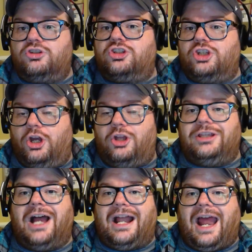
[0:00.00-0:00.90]
to
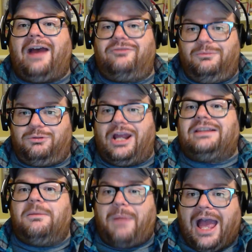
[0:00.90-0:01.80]
not have to
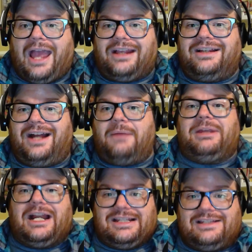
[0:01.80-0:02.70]
break the bank. I
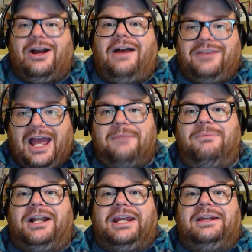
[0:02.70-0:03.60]
mean, I'd still have to add
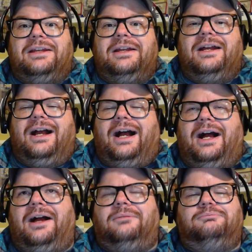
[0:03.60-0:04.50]
money.
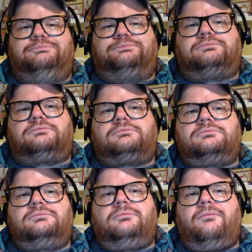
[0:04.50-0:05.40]
Um,
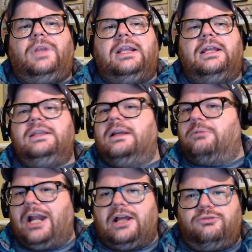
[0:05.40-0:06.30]

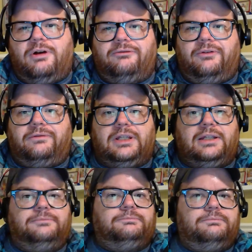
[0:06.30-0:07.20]
Numbered out at
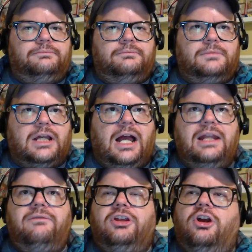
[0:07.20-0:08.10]
1250.
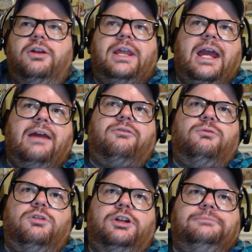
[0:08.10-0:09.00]
Kind of the card that
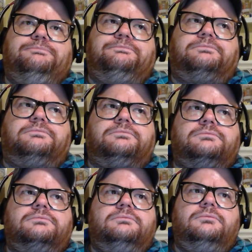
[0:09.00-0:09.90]
everyone,
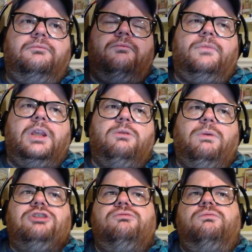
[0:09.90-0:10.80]

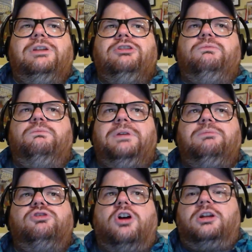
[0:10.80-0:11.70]
when
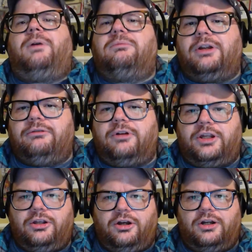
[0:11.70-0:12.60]
people talk about Brady
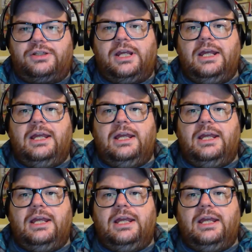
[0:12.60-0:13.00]
rookie cards,